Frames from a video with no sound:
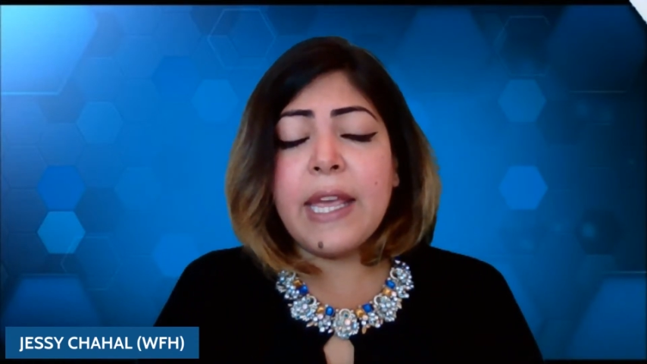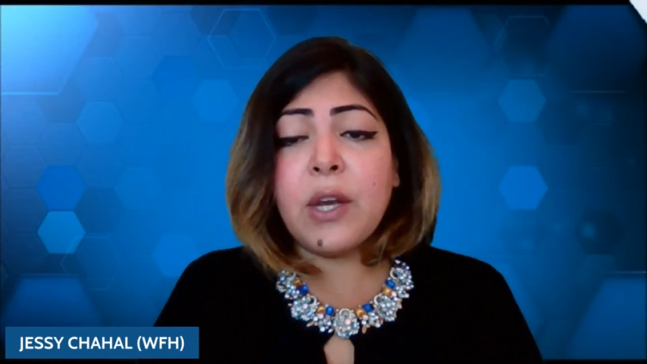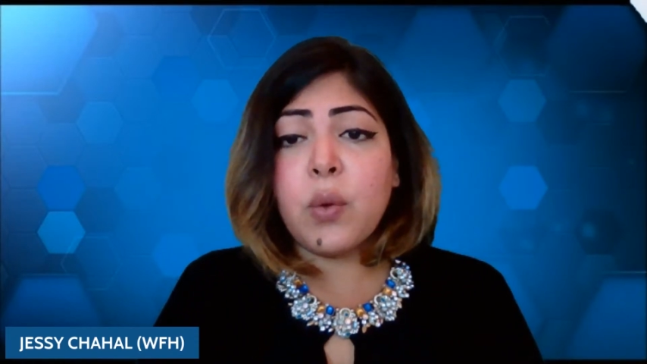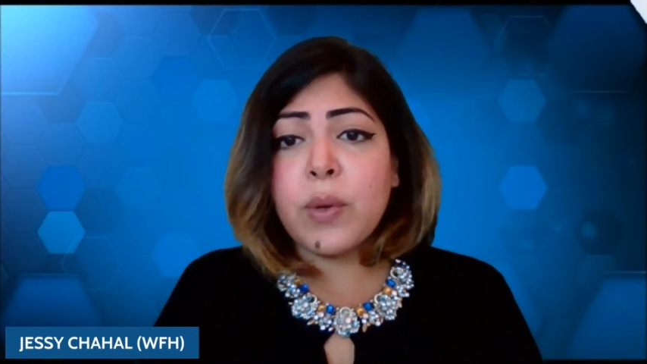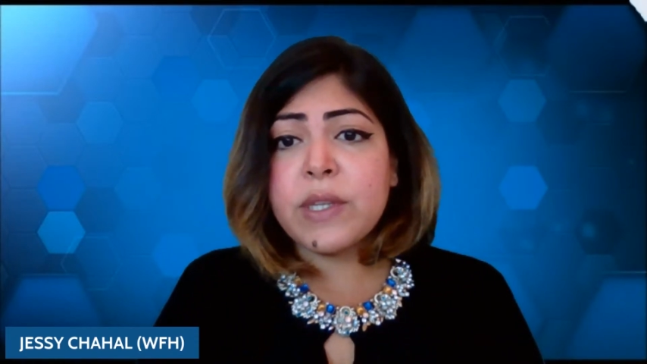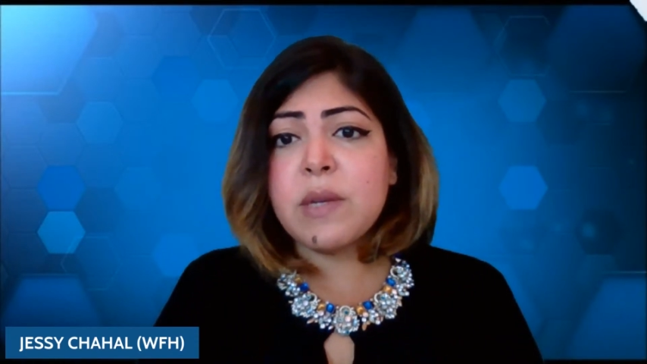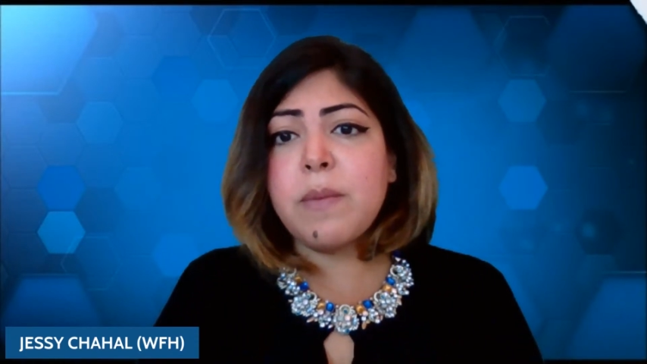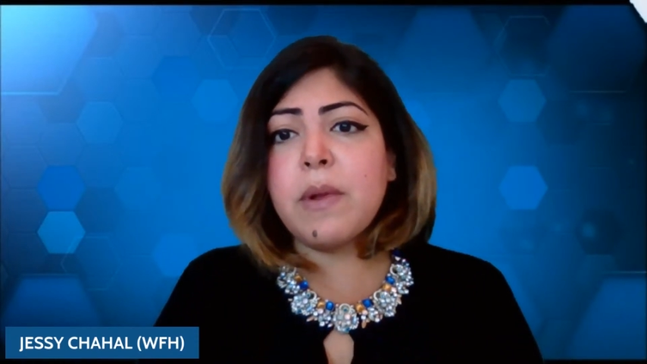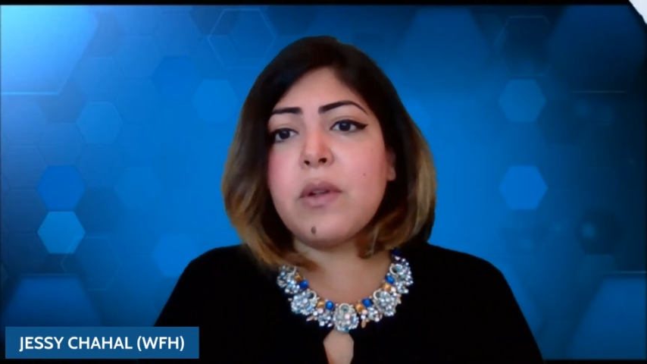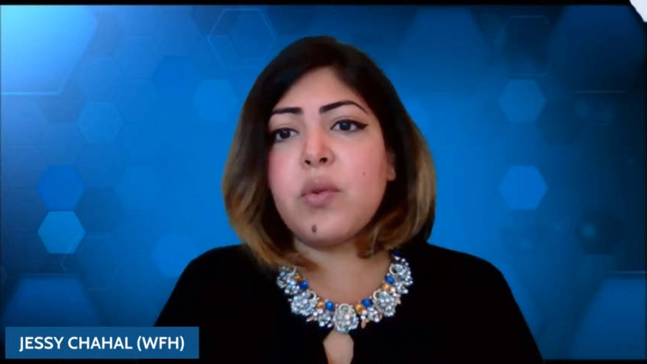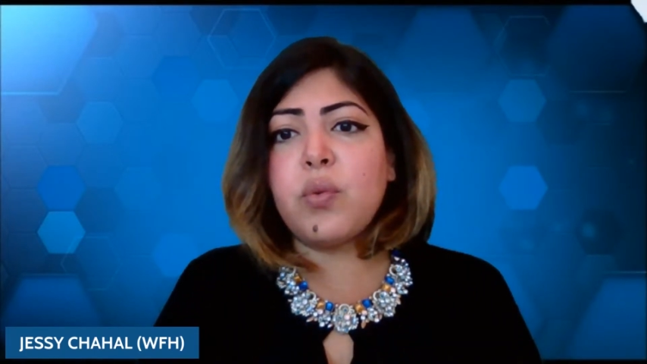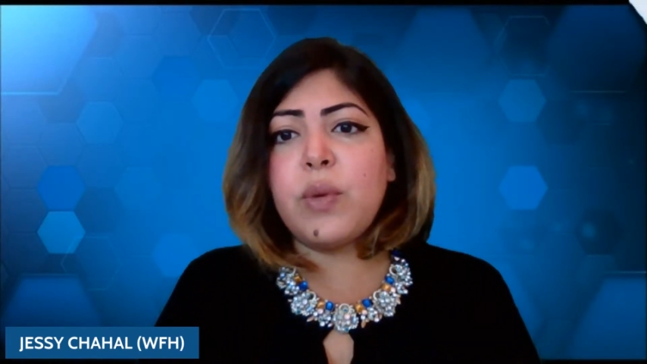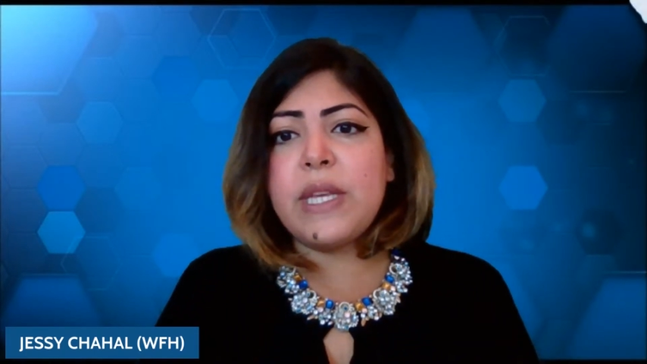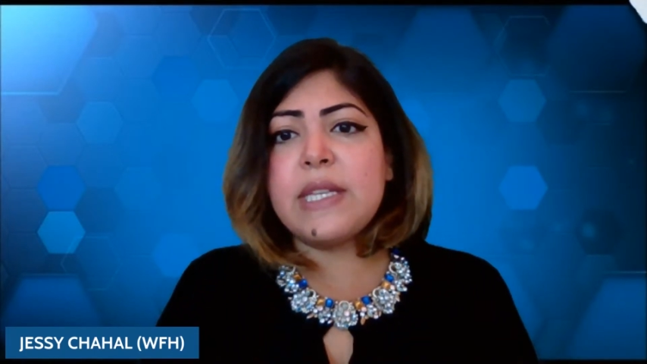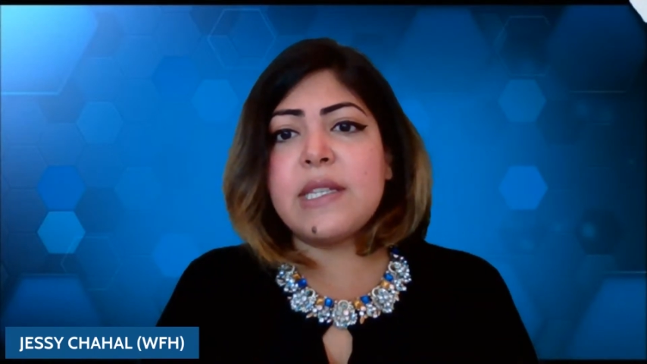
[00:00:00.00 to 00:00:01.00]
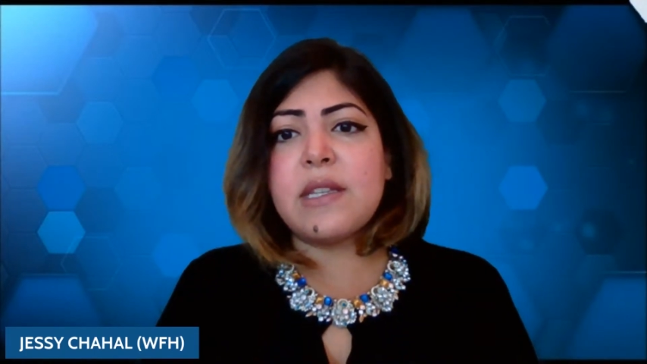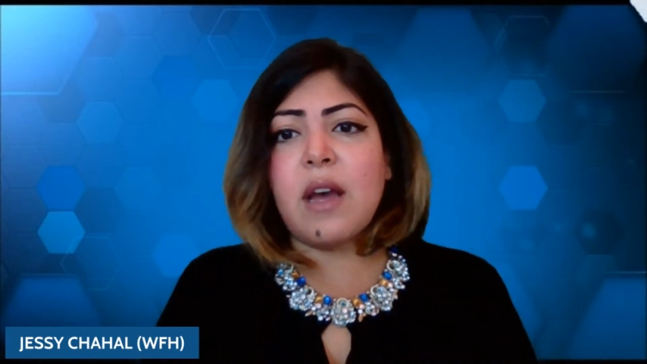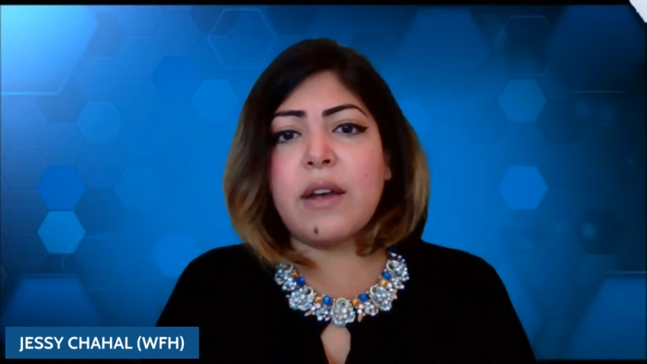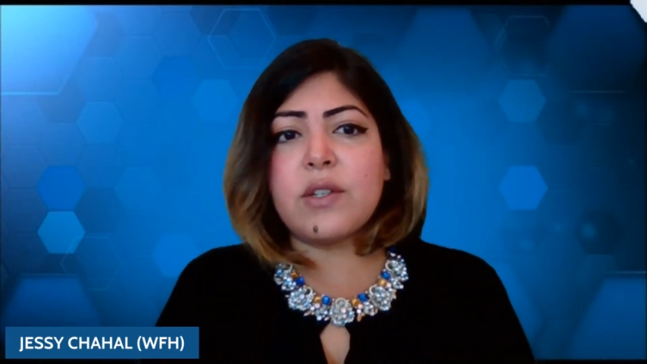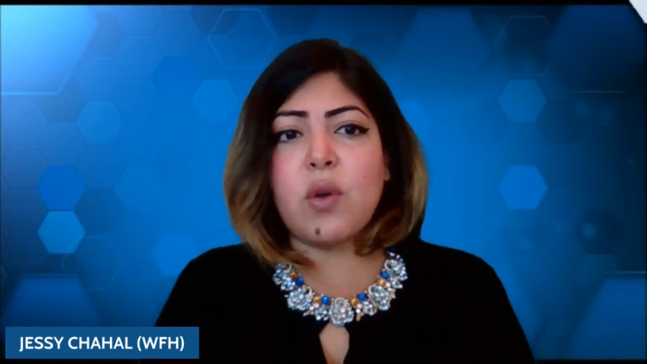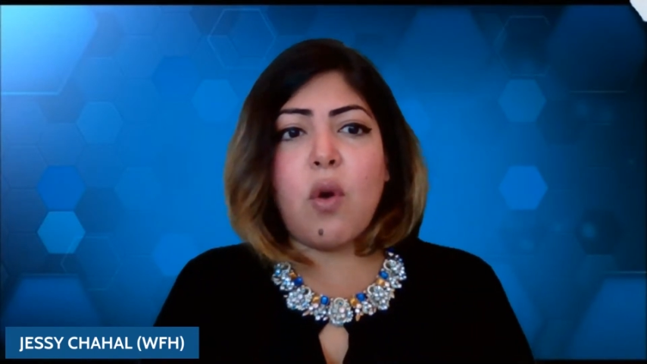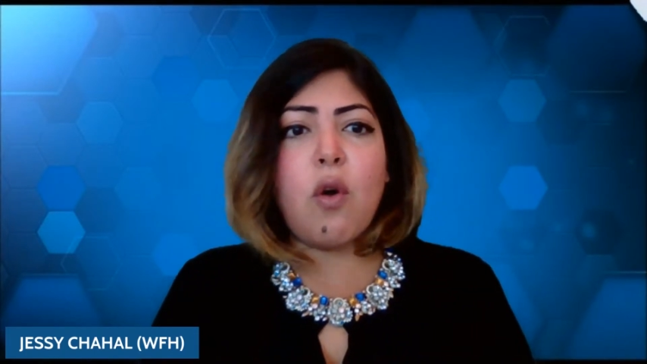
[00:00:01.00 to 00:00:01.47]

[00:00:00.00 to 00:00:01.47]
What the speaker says: equitable restart